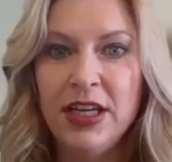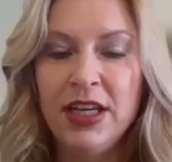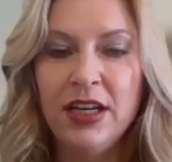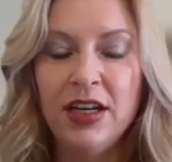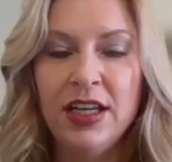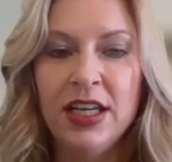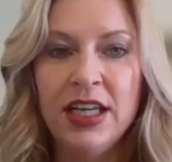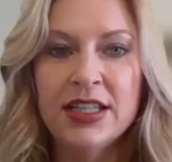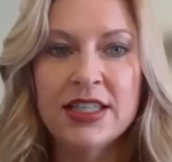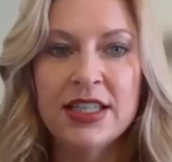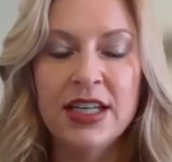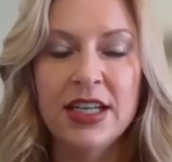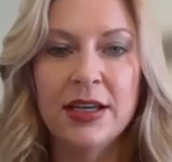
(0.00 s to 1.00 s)
being in
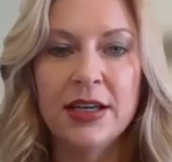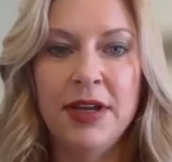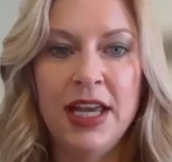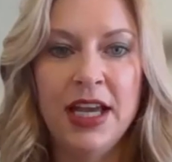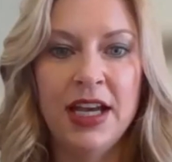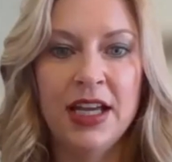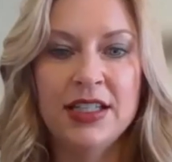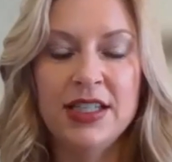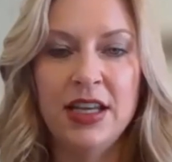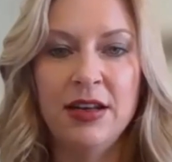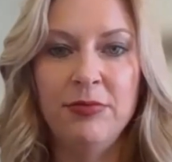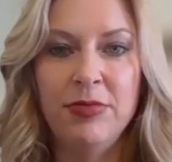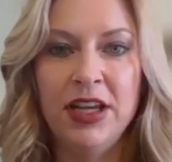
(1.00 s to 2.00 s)
incident
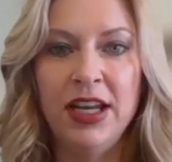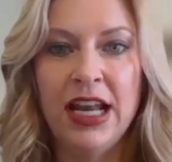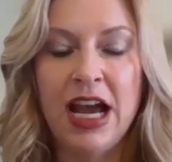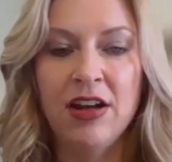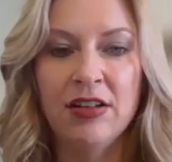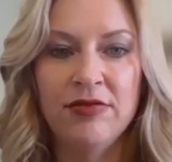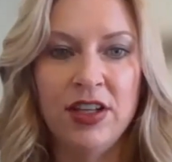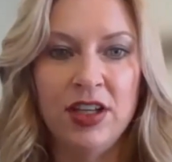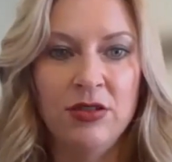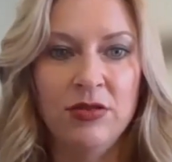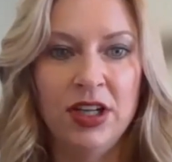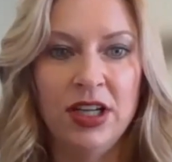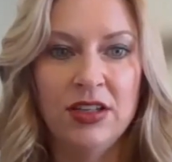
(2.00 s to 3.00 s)
command and being out of the
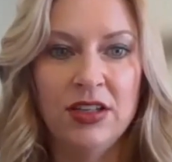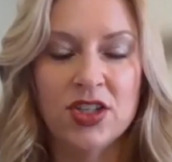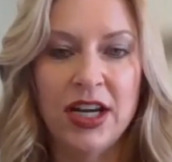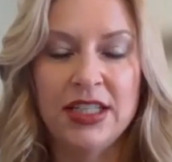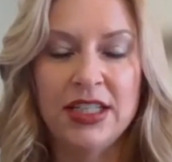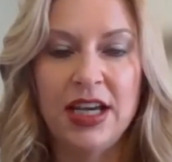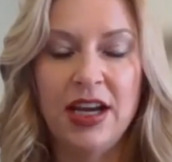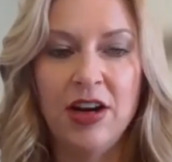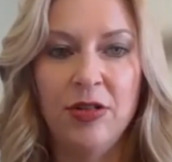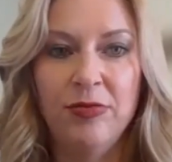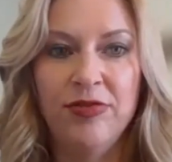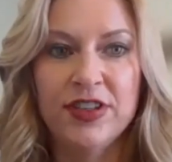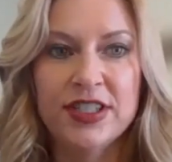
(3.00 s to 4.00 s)
unit and trying to
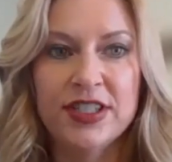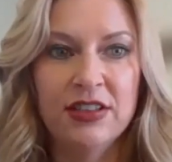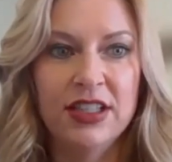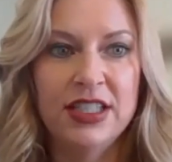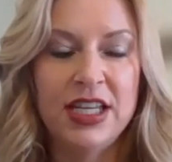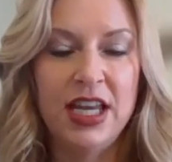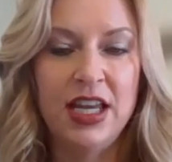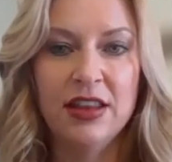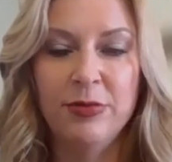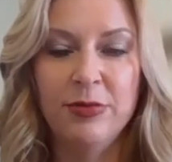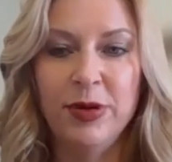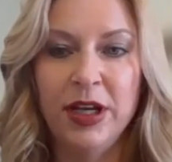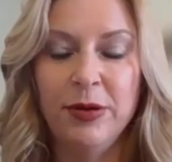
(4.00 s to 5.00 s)
help facilitate
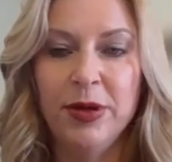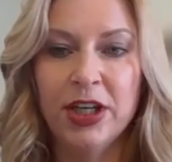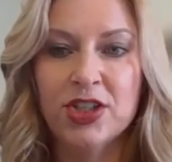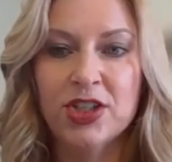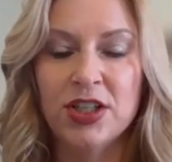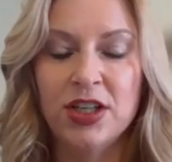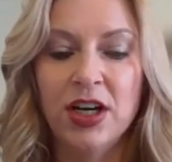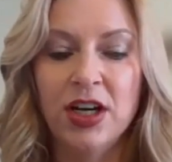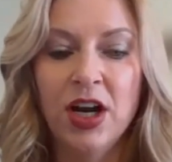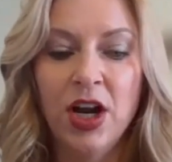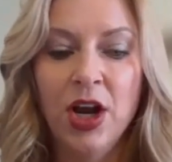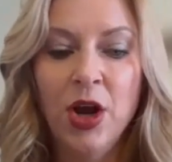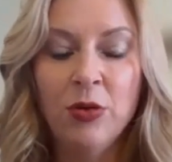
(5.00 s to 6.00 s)
the big picture
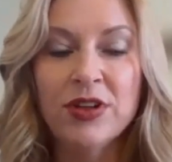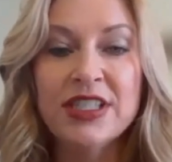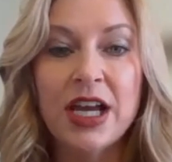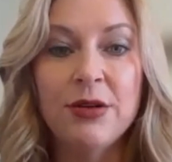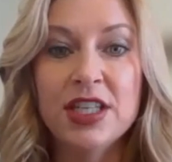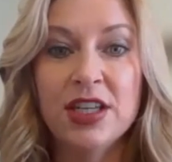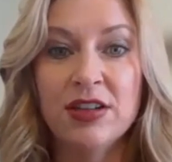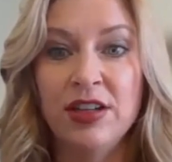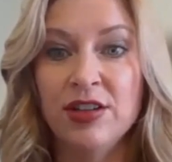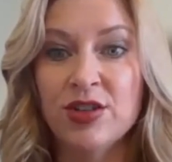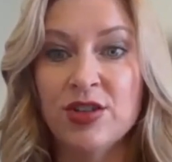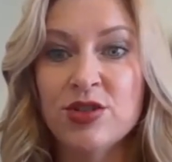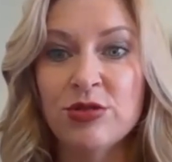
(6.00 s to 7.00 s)
was I was
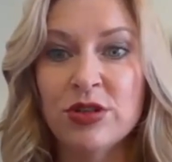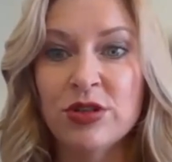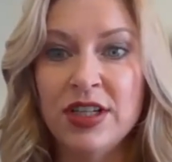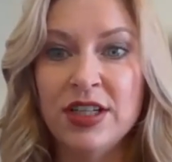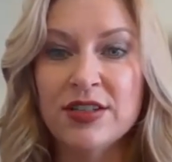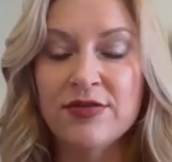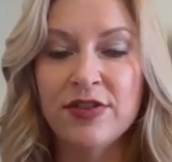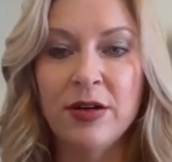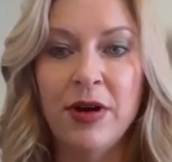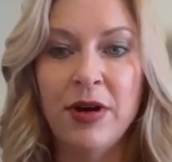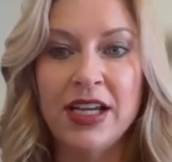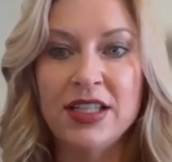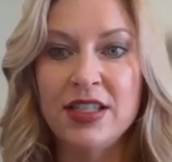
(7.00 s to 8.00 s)
hearing the stories
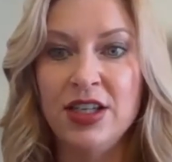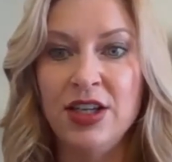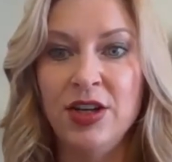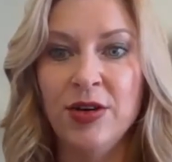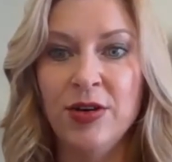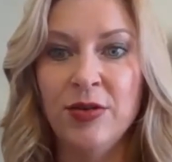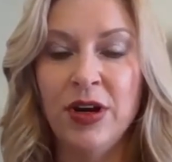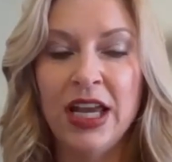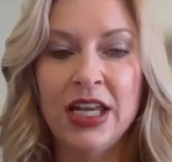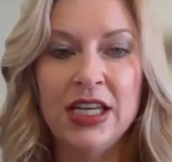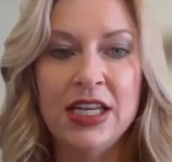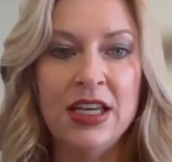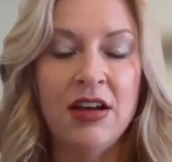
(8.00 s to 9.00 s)
from ICU
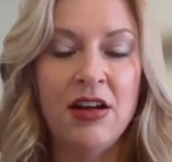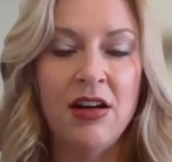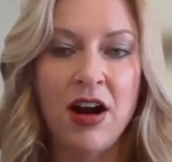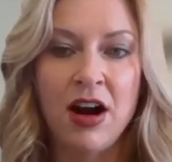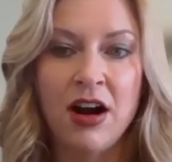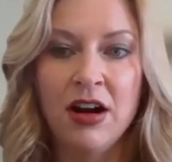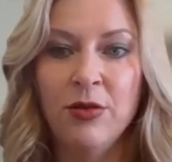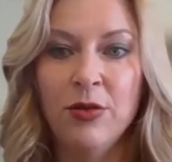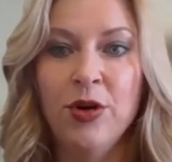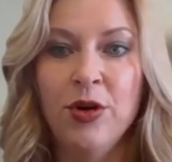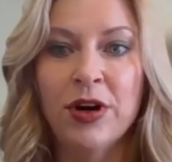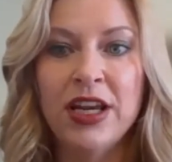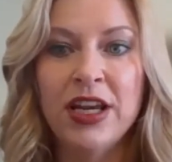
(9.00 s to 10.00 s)
and ER
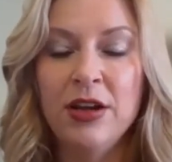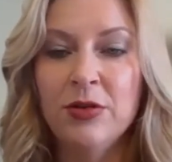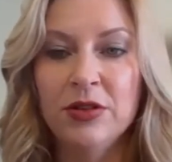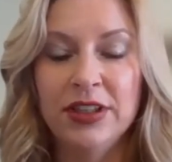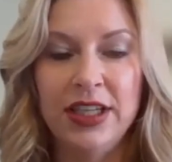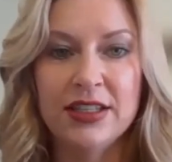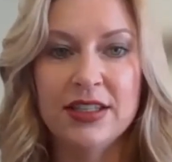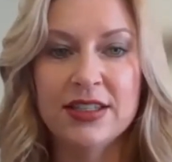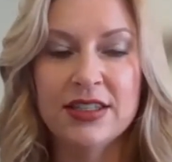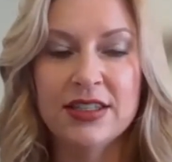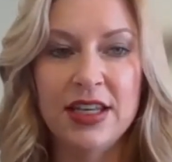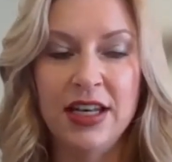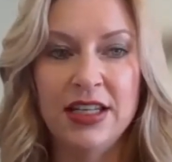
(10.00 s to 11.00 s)
who were equally
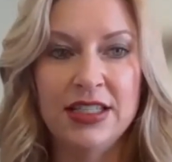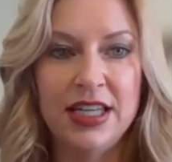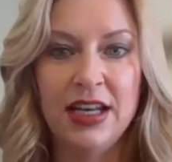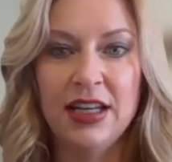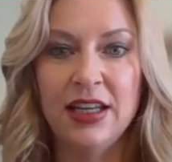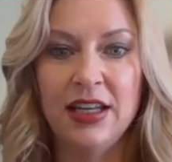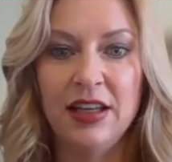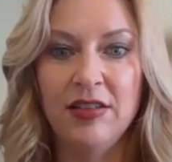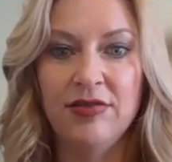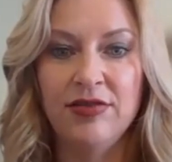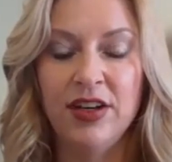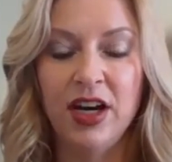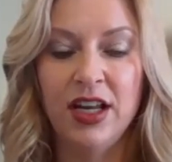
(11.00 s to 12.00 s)
as inundated,
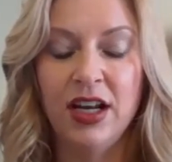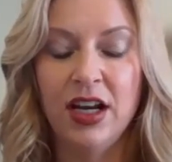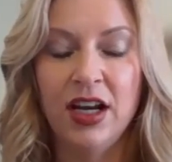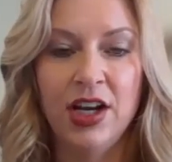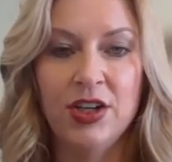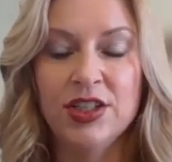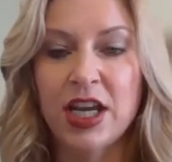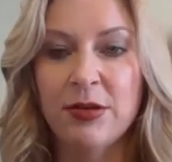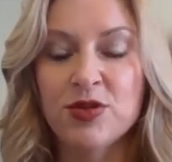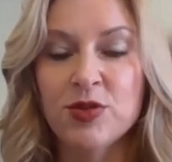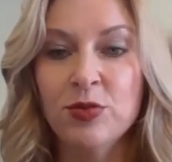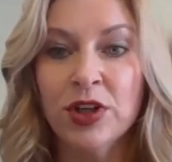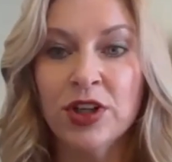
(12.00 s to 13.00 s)
if not a hundred
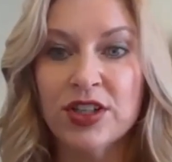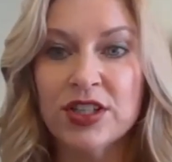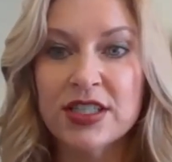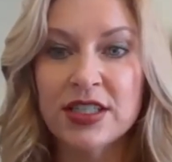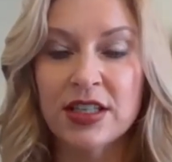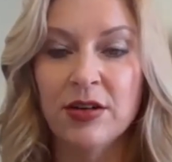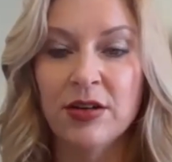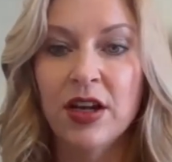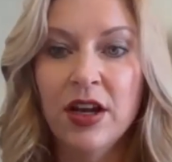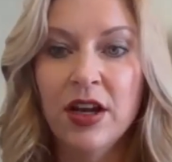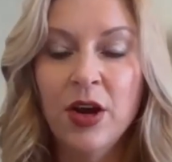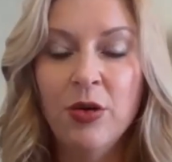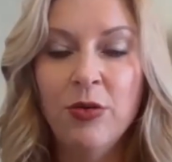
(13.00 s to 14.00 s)
times worse than
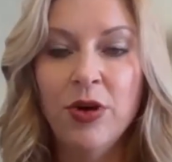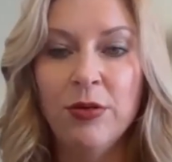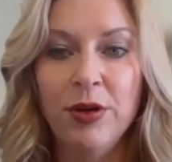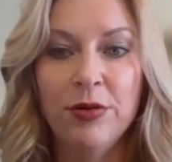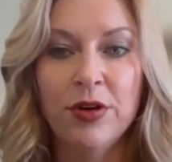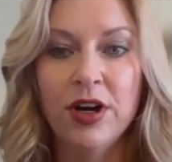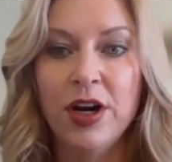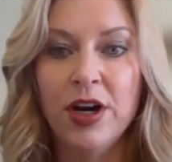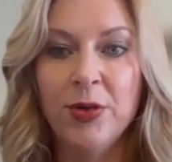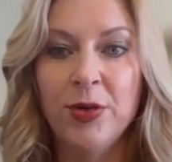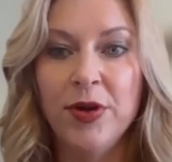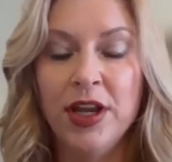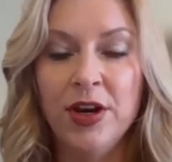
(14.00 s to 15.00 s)
where we were at
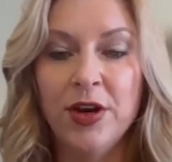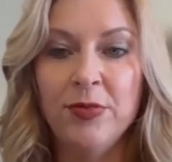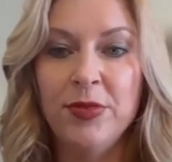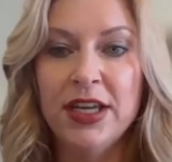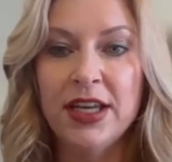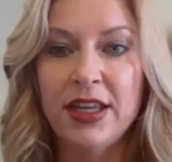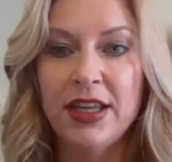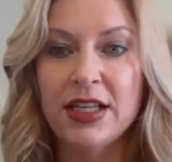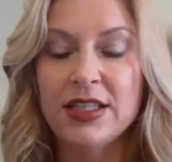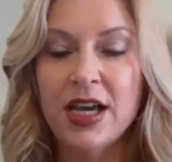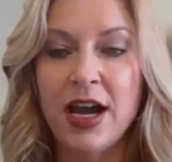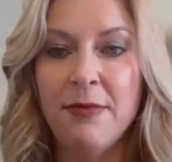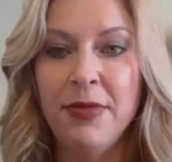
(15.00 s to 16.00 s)
o- in OB at
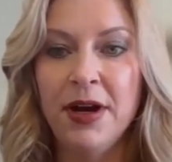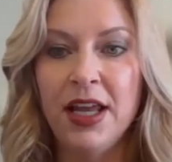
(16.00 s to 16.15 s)
that time.